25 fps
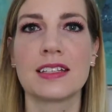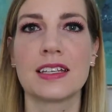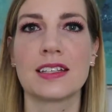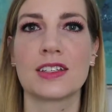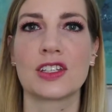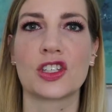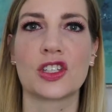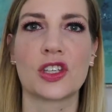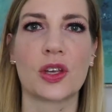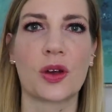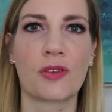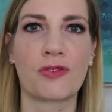
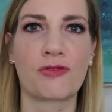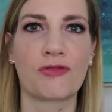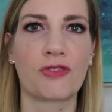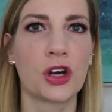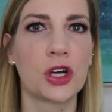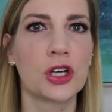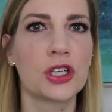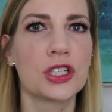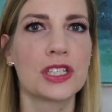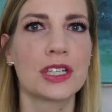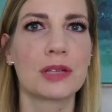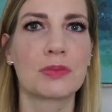And so
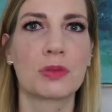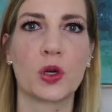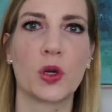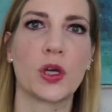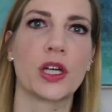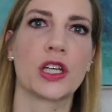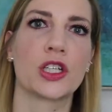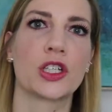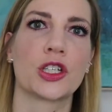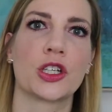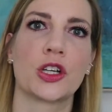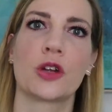first I'm
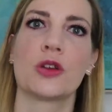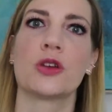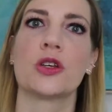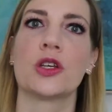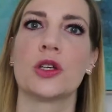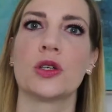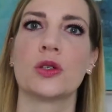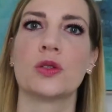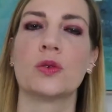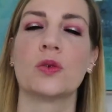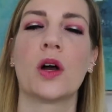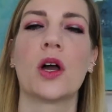going to show
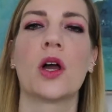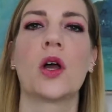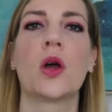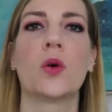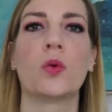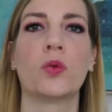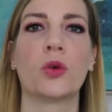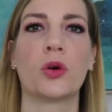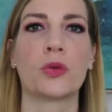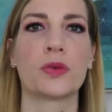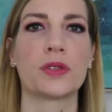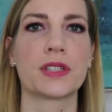you
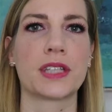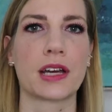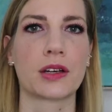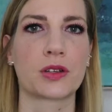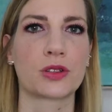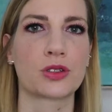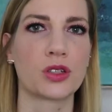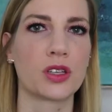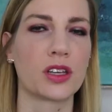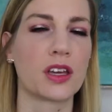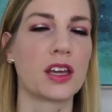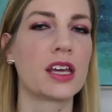what was
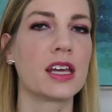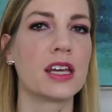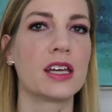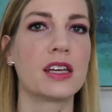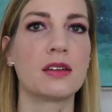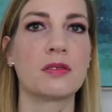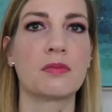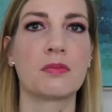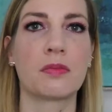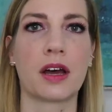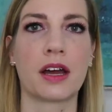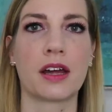actually
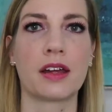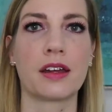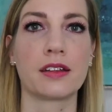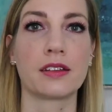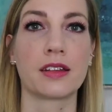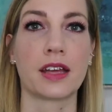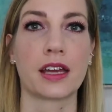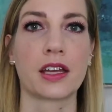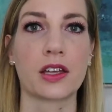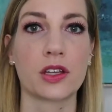in my